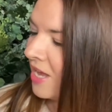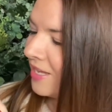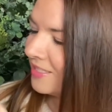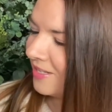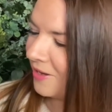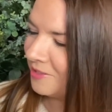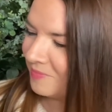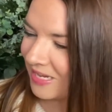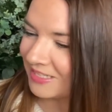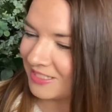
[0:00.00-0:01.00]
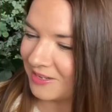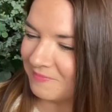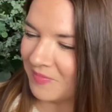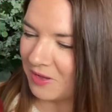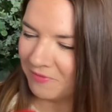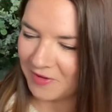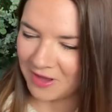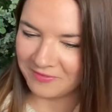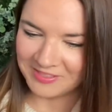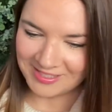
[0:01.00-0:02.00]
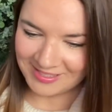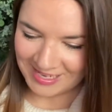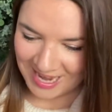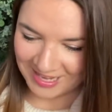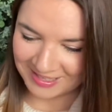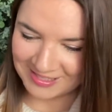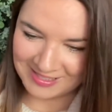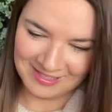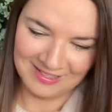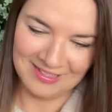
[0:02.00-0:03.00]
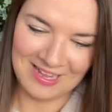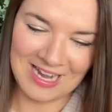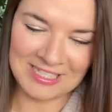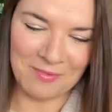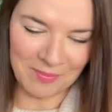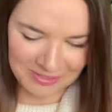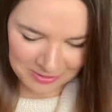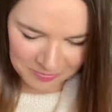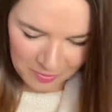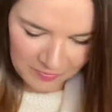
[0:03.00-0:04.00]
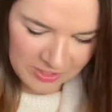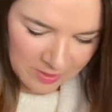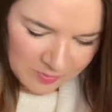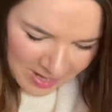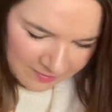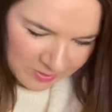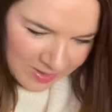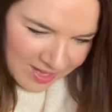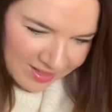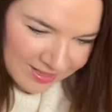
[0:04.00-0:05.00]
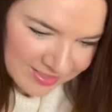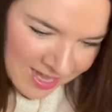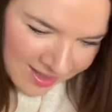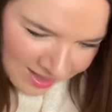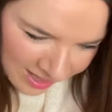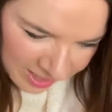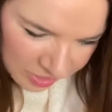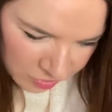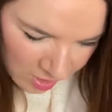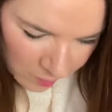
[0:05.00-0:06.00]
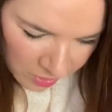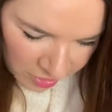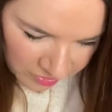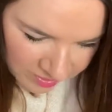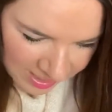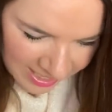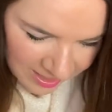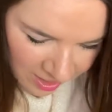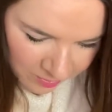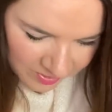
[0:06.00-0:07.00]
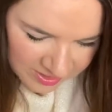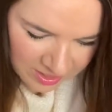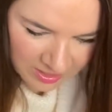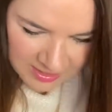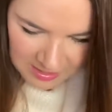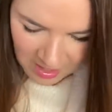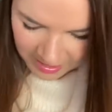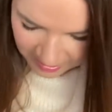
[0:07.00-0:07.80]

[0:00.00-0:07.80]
size medium five to six actually might be too small for Toby. i might have to wear these i'm going to try one on let you know what the size is like